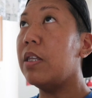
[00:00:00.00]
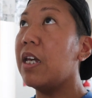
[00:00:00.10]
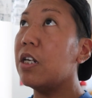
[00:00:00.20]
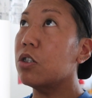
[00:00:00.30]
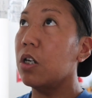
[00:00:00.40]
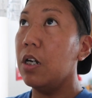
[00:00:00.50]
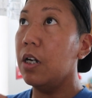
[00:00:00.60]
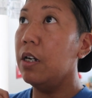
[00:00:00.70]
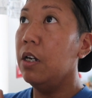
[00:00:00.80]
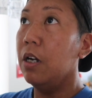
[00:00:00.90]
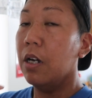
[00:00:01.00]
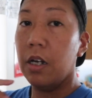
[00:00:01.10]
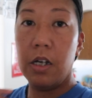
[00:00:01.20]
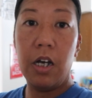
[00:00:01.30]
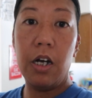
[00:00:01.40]
and Dana's gonna
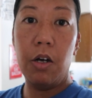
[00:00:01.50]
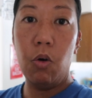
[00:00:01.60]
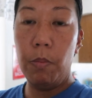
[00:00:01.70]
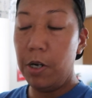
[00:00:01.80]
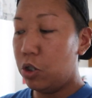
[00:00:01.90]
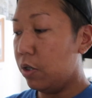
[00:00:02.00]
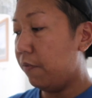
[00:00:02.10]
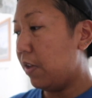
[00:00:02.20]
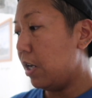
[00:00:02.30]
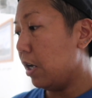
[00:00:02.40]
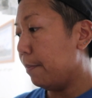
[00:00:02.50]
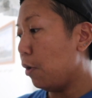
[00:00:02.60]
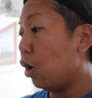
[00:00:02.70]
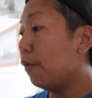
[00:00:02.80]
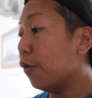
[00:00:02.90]
cut a whole bunch of the
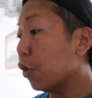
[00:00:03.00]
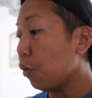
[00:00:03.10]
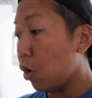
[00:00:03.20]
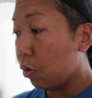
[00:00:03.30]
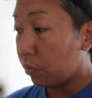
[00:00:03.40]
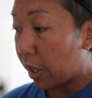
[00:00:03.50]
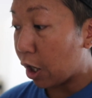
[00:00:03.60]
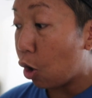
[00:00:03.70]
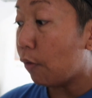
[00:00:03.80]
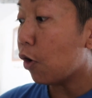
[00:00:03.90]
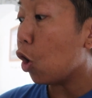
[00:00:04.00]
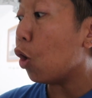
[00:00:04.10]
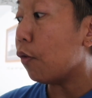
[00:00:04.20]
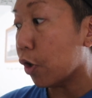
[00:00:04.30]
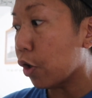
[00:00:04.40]
overgrown, like
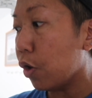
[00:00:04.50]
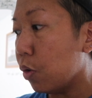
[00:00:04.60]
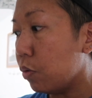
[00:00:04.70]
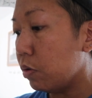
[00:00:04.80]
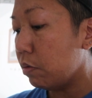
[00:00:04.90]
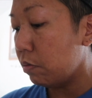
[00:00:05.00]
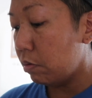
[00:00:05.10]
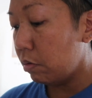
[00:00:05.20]
overgrown